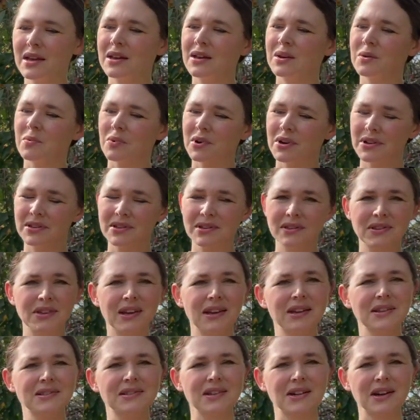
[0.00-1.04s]
One of the
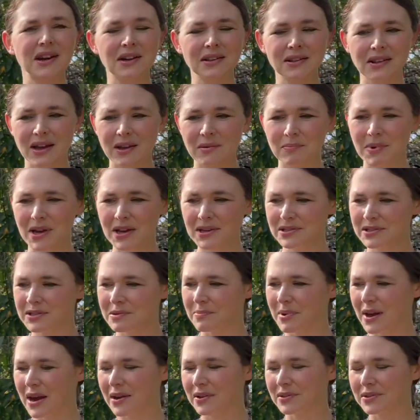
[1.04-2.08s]
things that I like best
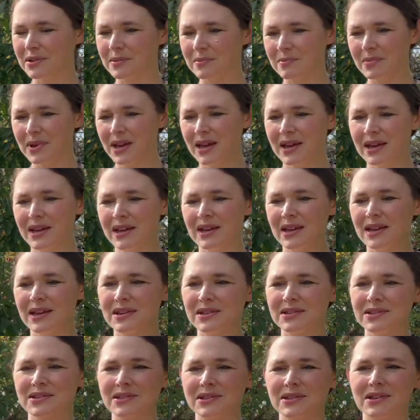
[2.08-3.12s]
about them
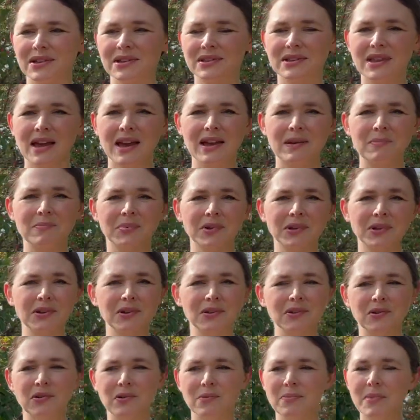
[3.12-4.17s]
is that they
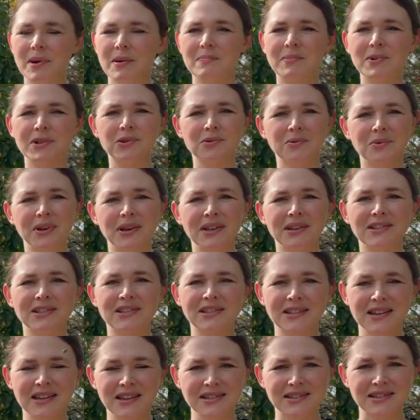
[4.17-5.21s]
bloom between
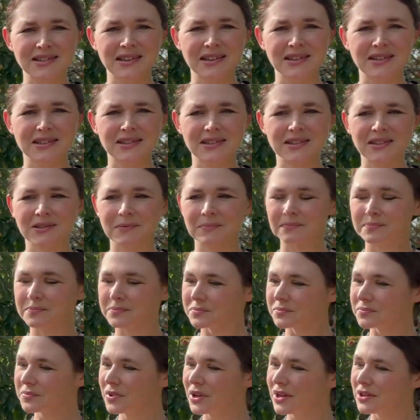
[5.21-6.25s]
seasons.
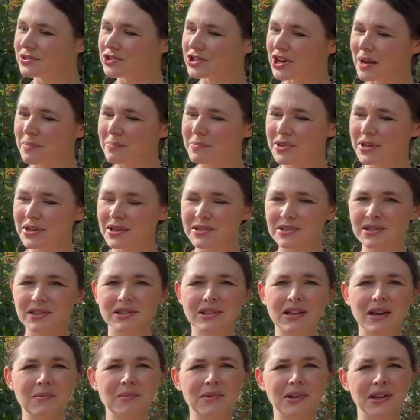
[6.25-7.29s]
Japanese
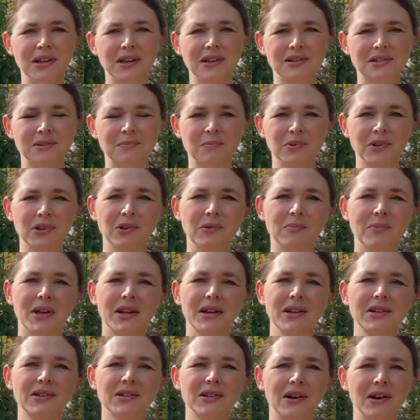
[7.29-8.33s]
anemones bloom
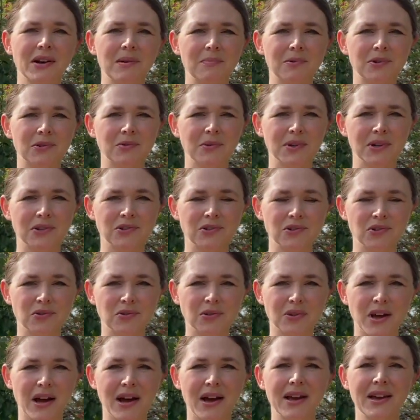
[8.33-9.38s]
anytime between
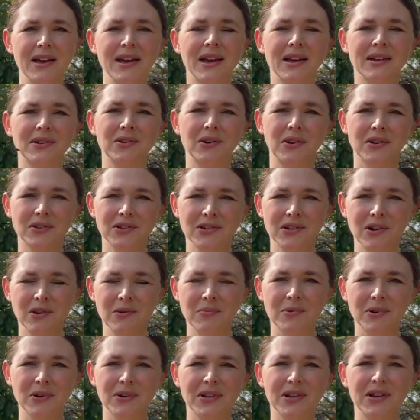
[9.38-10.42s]
July and
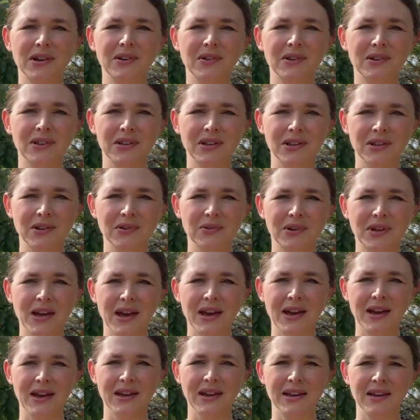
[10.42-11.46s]
October here in the
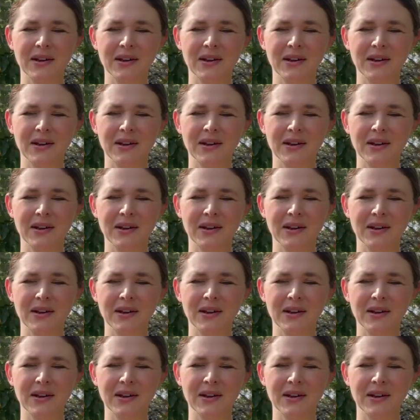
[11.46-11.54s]
UK.